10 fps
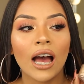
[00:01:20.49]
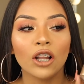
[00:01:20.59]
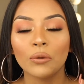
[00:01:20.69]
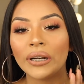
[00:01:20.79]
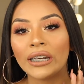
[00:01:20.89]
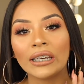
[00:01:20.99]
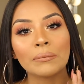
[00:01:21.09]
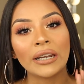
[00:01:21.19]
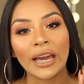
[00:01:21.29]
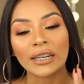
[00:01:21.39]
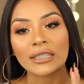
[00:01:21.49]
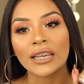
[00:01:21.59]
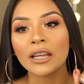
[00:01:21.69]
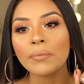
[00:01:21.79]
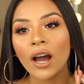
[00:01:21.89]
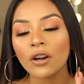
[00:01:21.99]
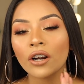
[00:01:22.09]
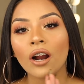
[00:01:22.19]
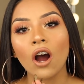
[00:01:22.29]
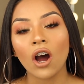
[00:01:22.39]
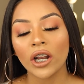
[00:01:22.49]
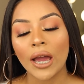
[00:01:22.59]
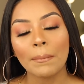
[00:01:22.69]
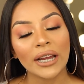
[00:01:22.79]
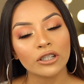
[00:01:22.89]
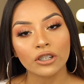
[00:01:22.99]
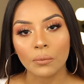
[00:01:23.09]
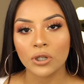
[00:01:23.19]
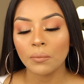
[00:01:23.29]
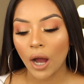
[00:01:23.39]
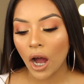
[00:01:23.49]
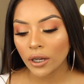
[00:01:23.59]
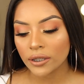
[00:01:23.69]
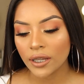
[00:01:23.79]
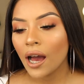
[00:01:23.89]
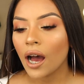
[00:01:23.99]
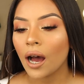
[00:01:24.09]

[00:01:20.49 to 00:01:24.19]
Illuminating Banana Setting Powder on my description box,